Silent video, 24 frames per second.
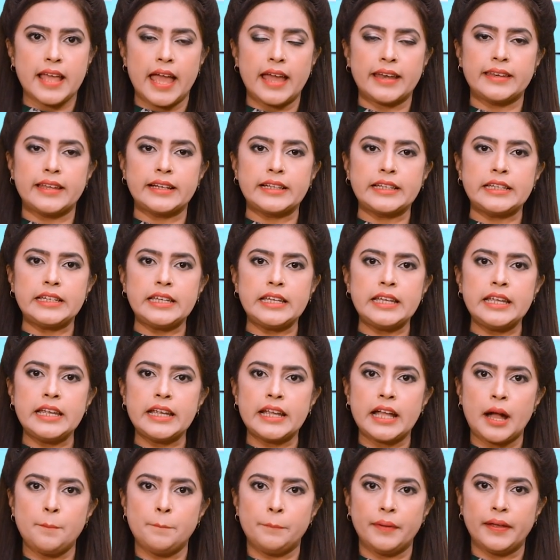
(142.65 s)
at a key
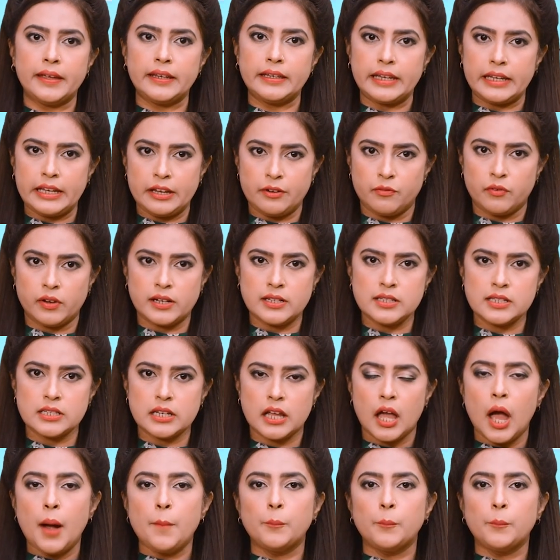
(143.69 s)
campaign event,